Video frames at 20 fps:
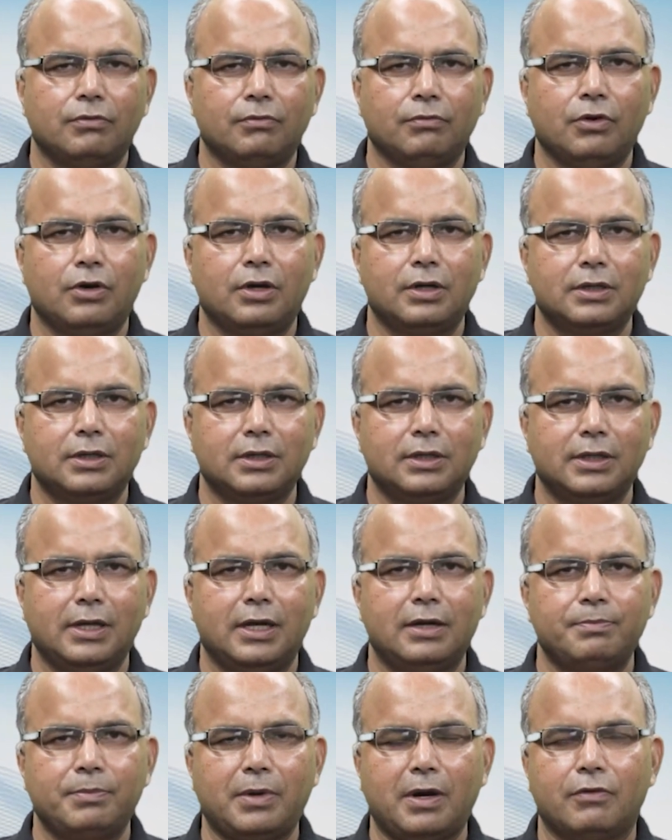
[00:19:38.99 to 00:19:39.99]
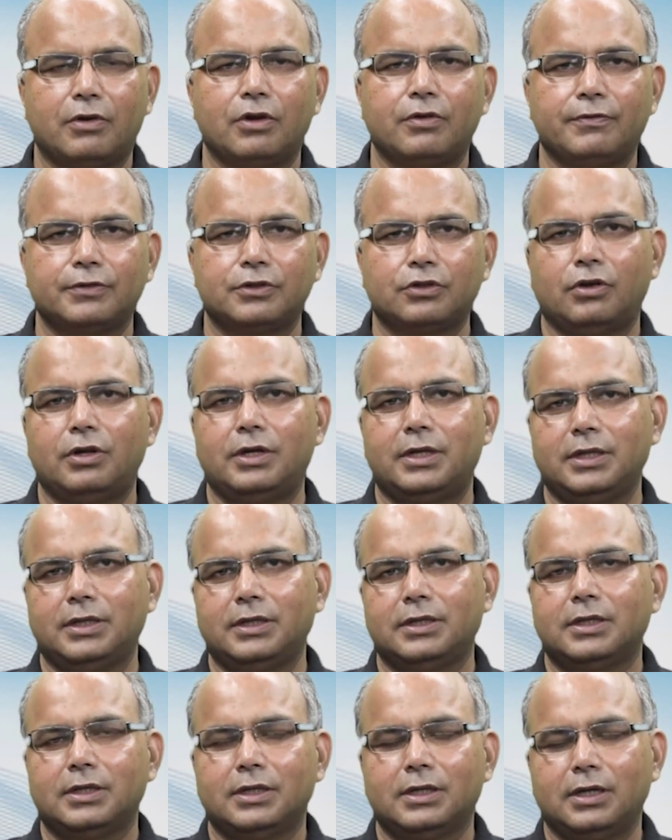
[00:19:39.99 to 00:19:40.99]
what that power of
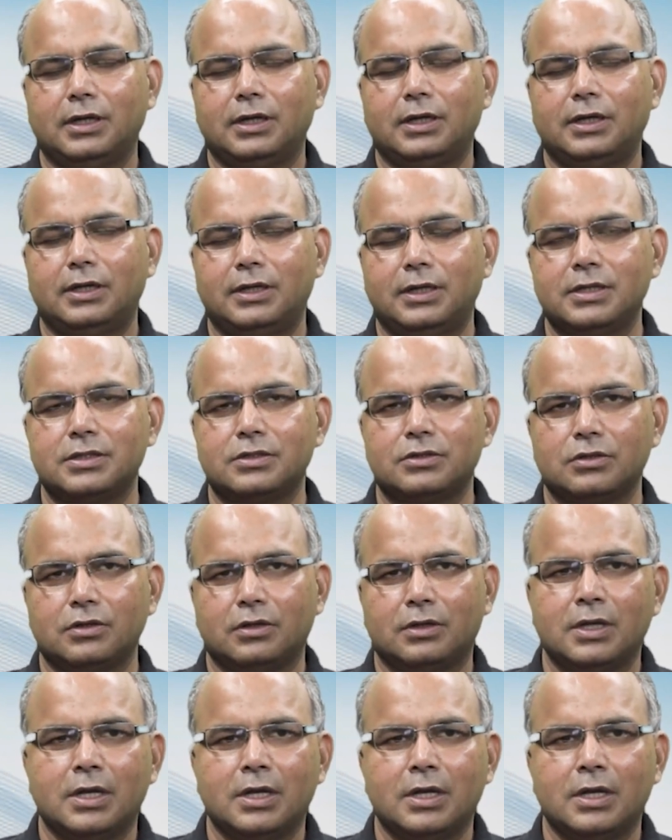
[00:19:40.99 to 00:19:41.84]
authority does.